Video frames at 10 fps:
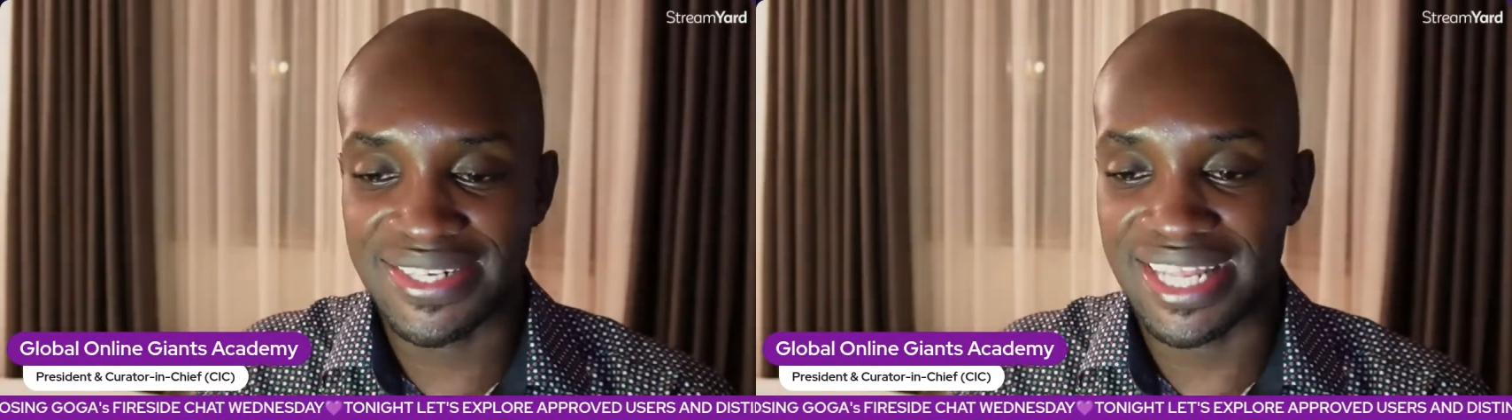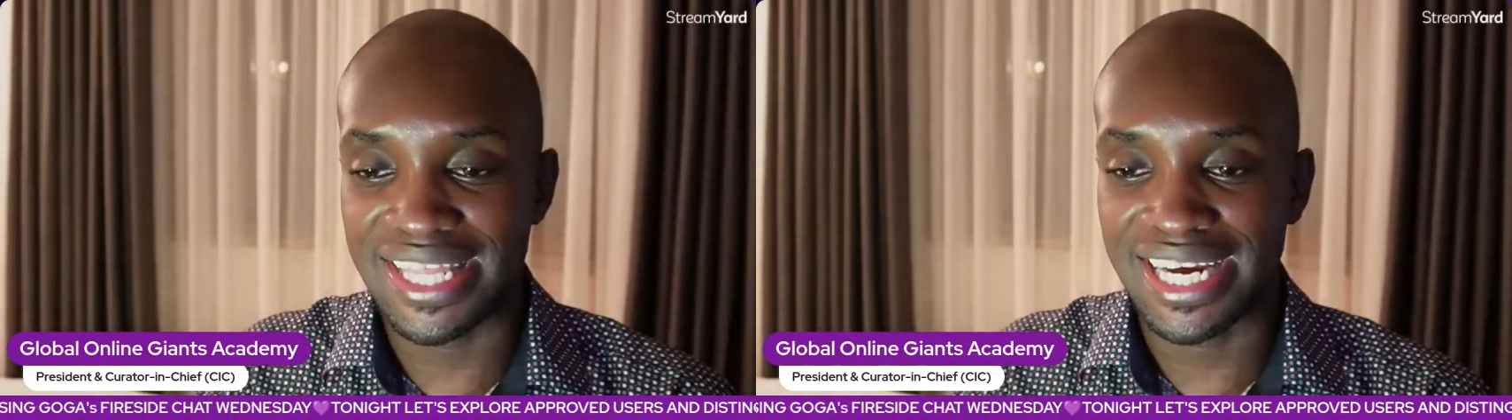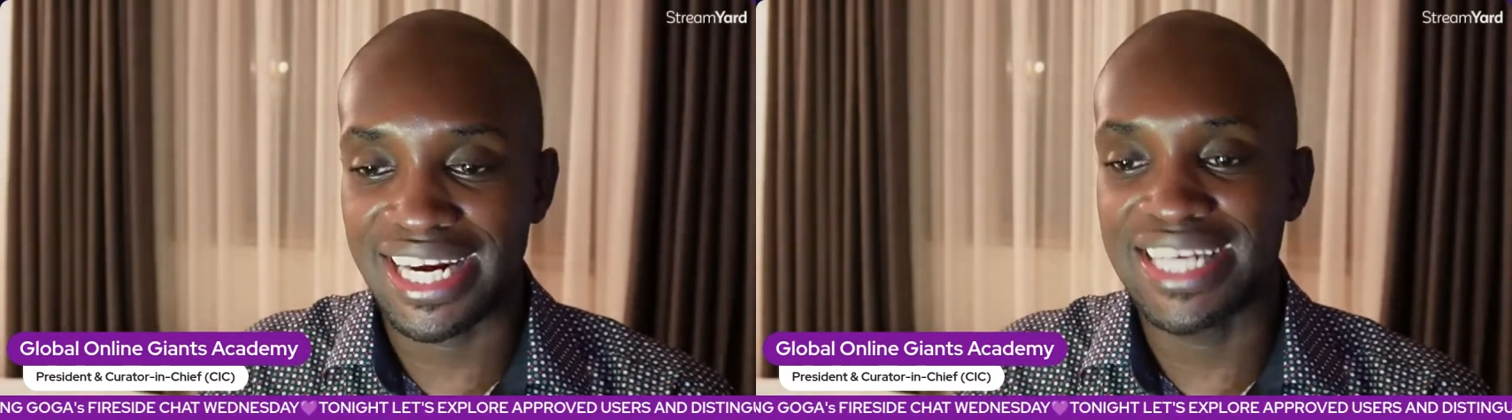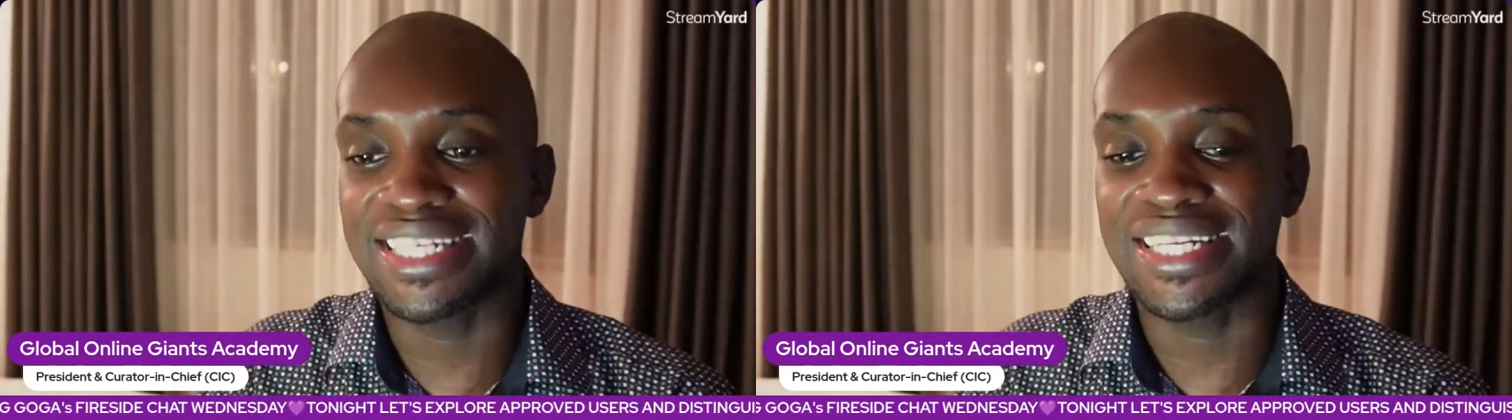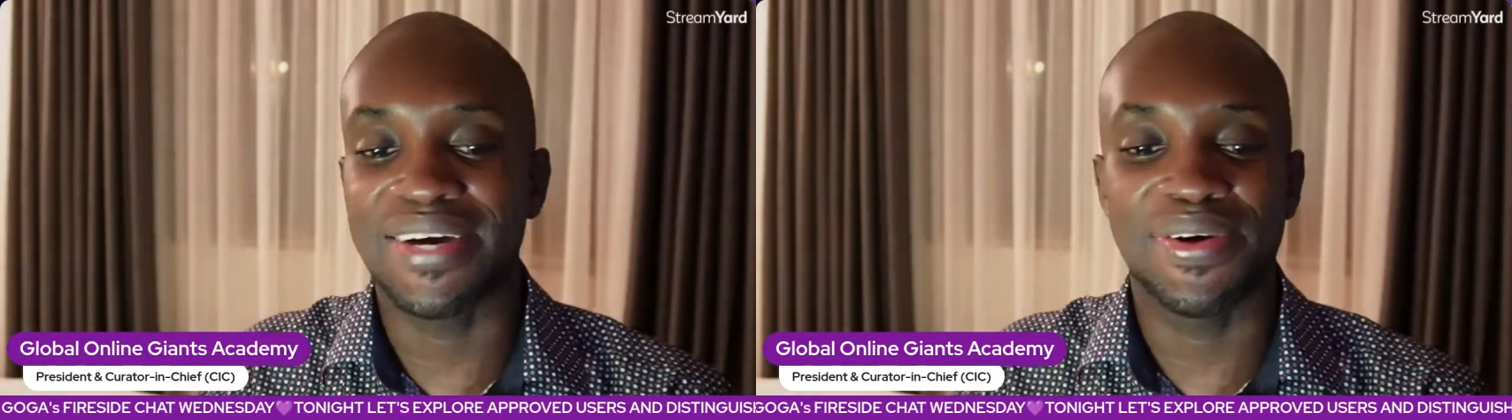of the class
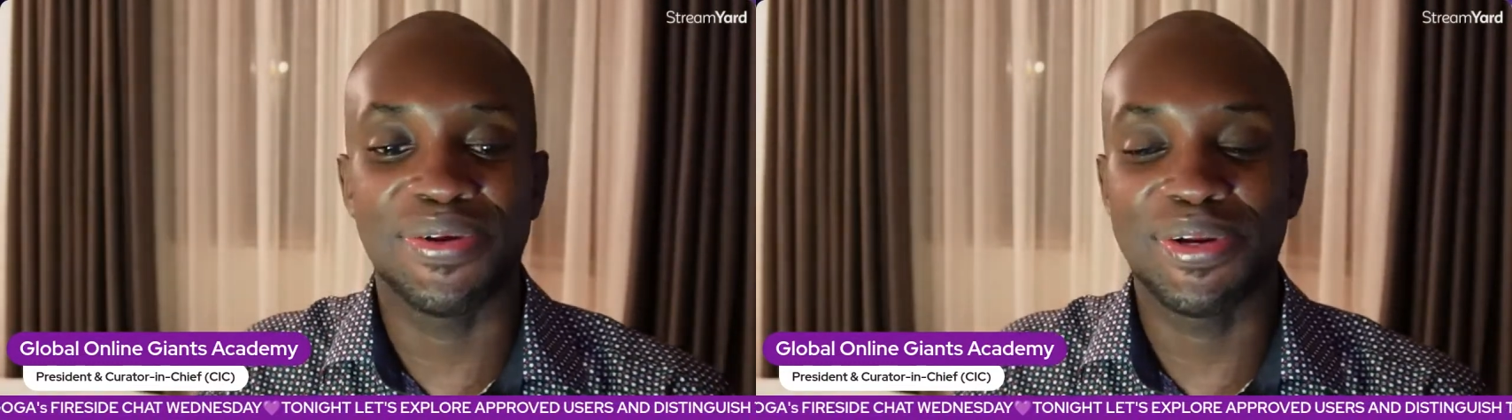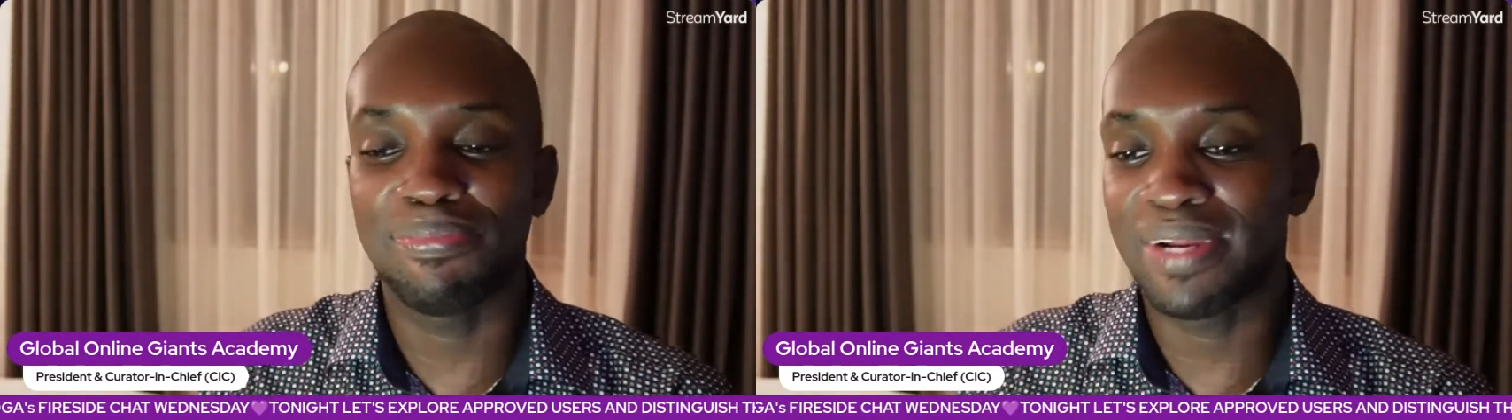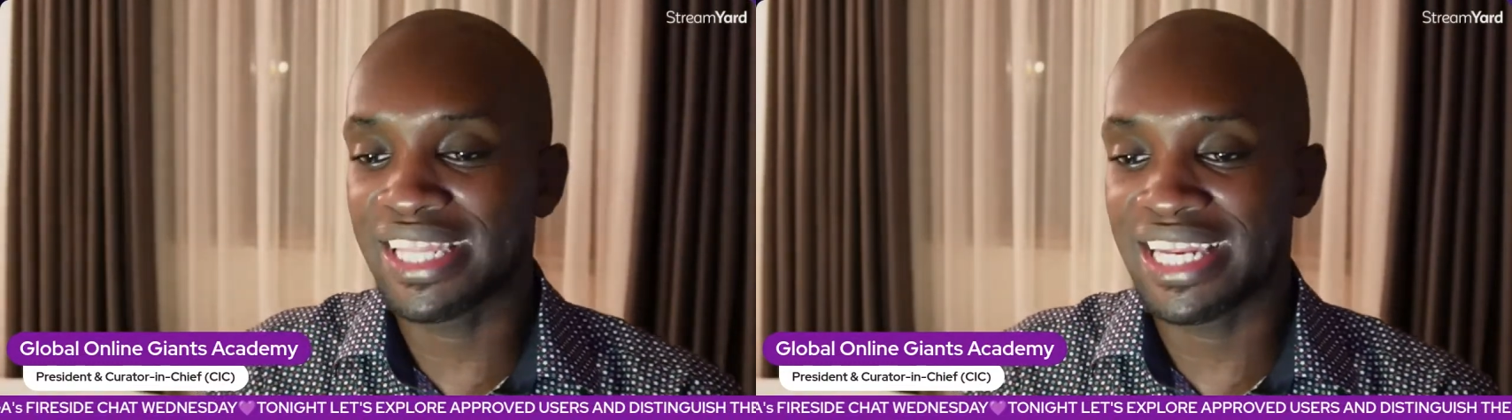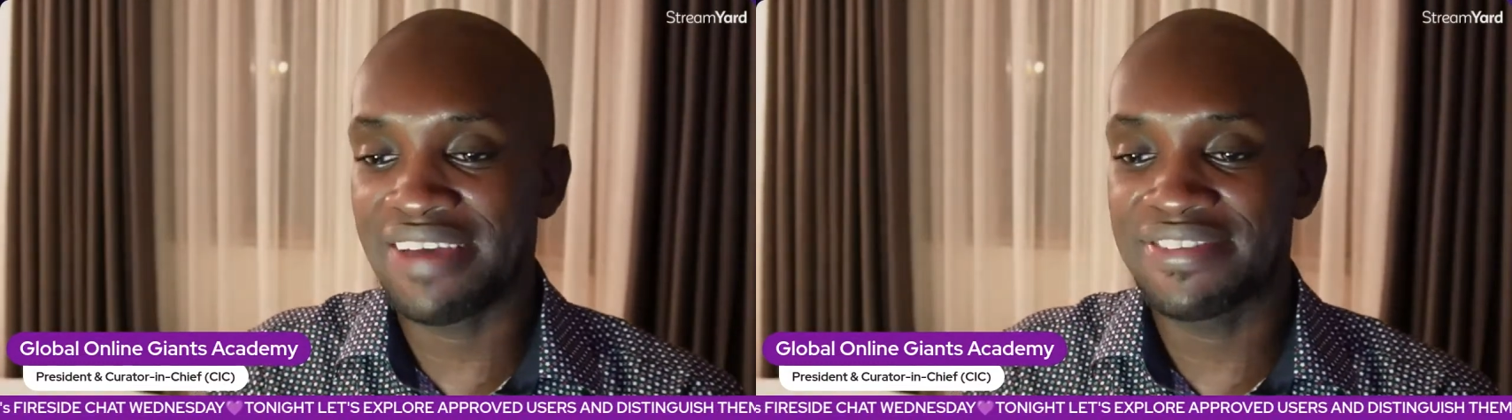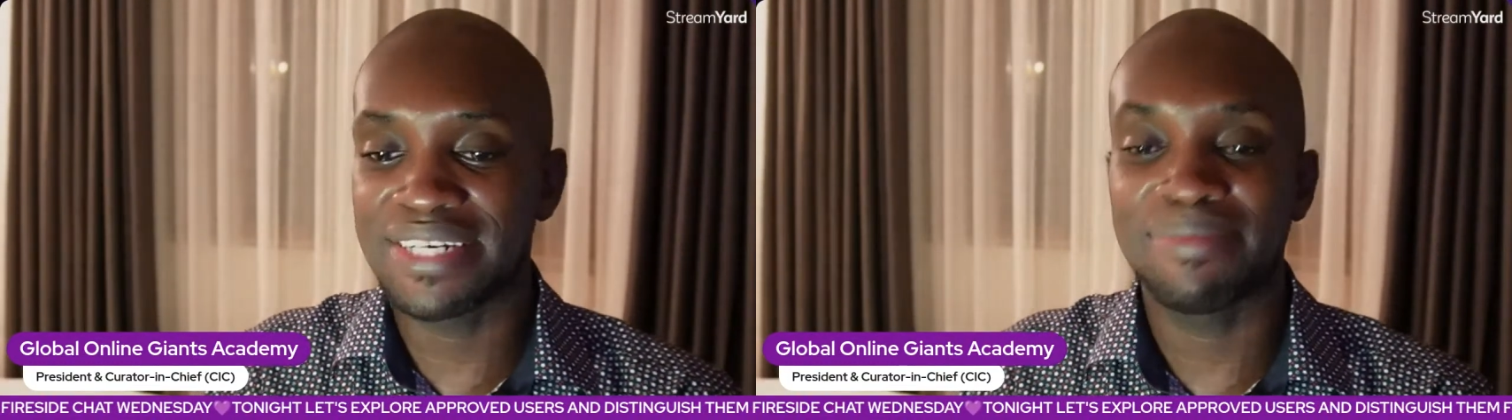when you replay the live stream.